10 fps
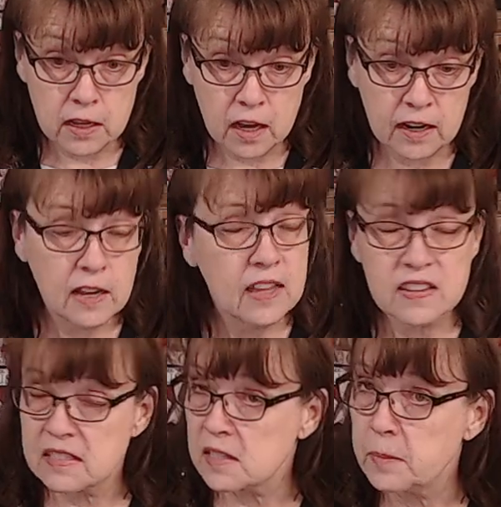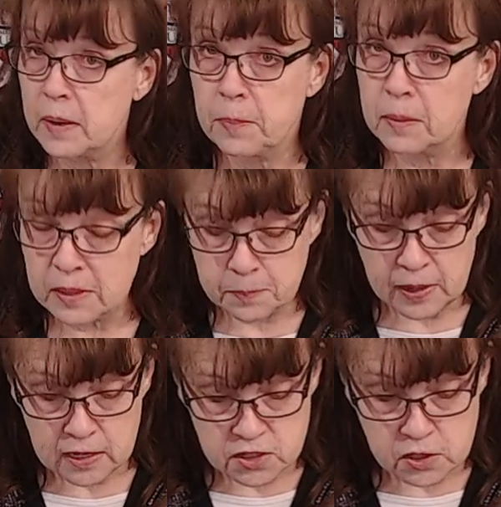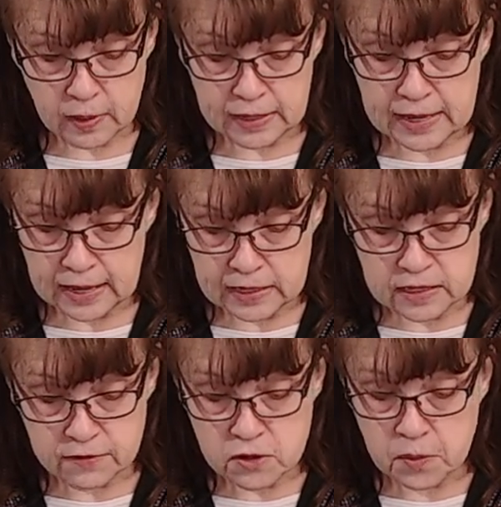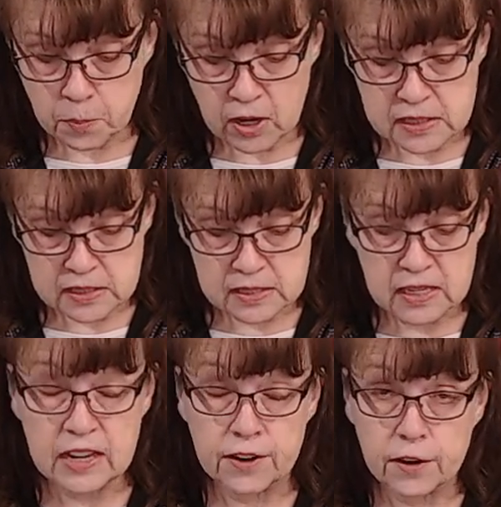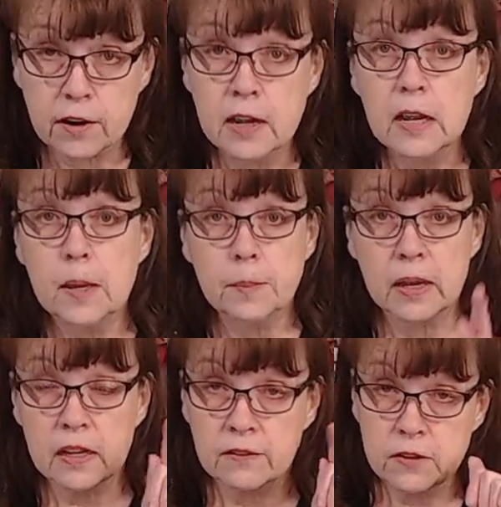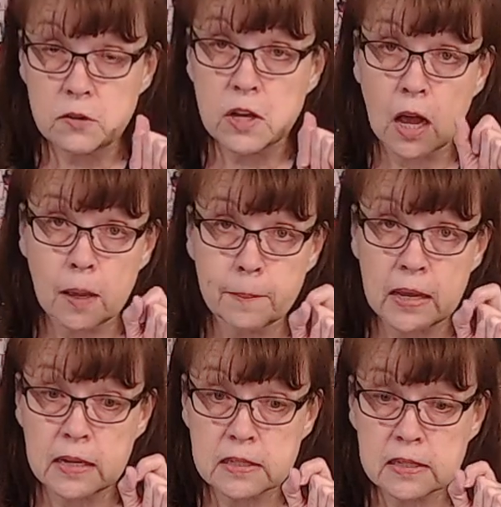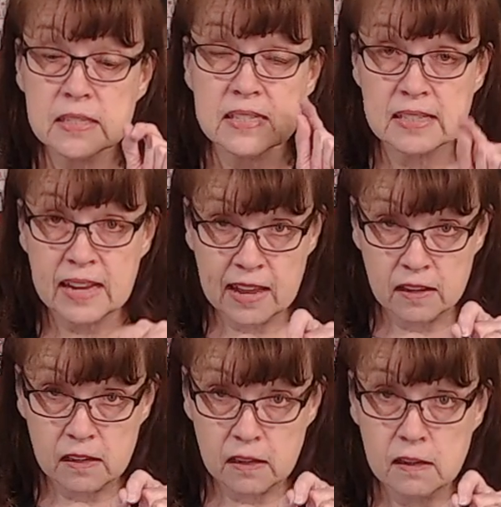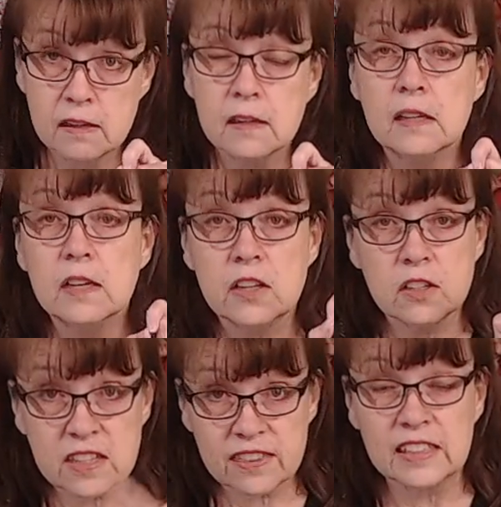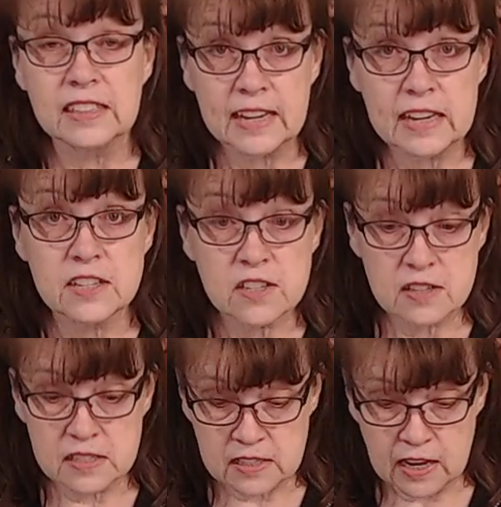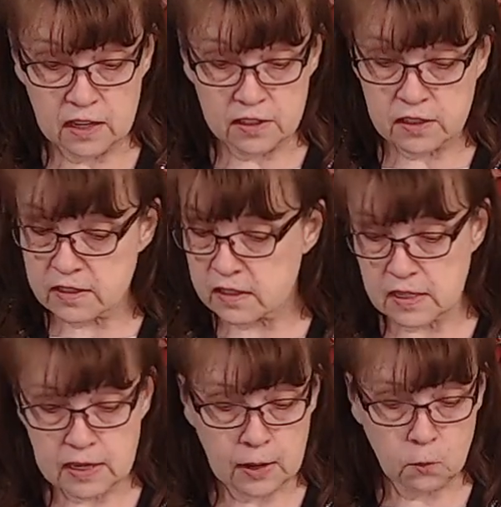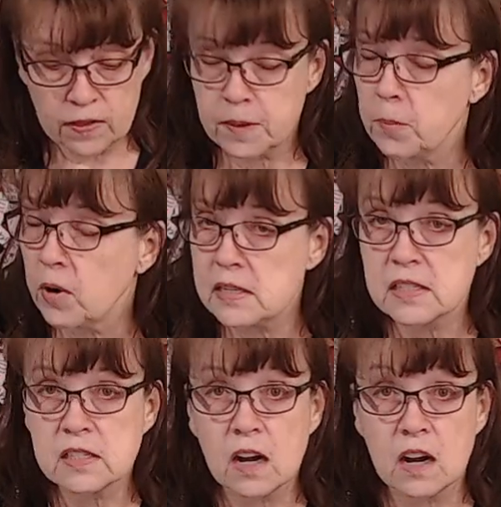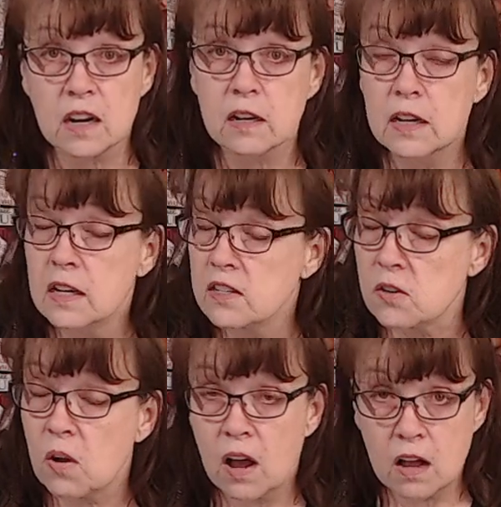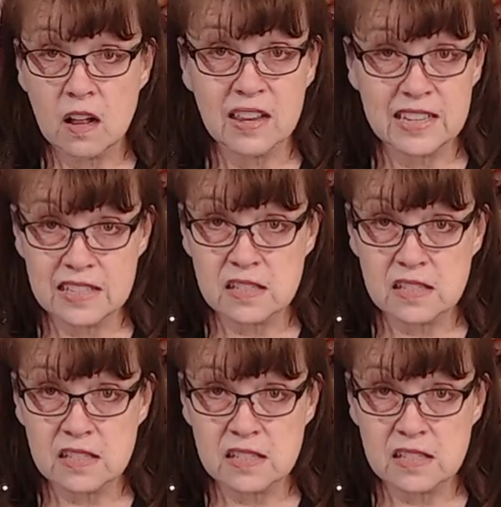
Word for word: on. This is my public page, so I can't give you the prices here. But if you comment sale, you'll get the link to the sale. You'll see what the prices are. So all in